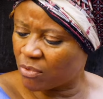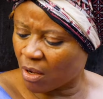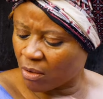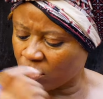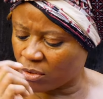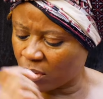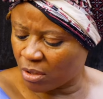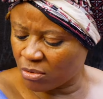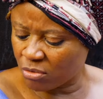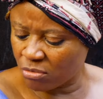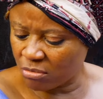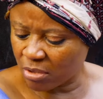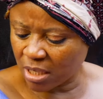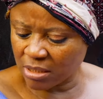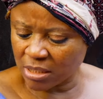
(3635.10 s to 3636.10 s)
talk to your
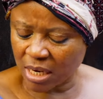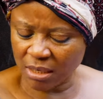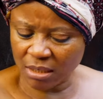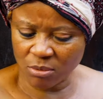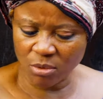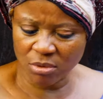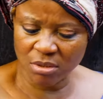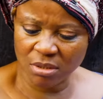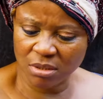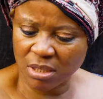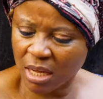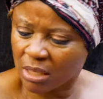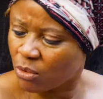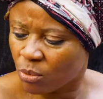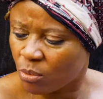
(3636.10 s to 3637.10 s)
children, Jerry. What is
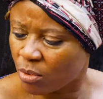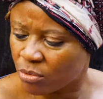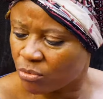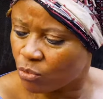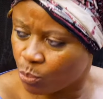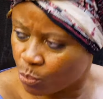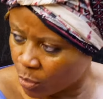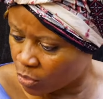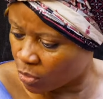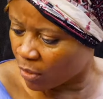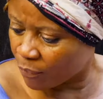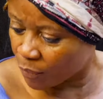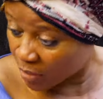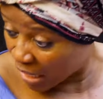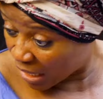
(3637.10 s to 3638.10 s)
that? Don't want you, both
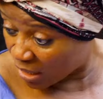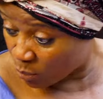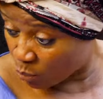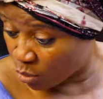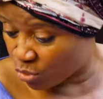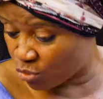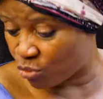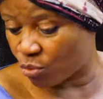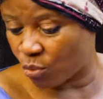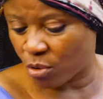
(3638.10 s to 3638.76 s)
of you, tell him what you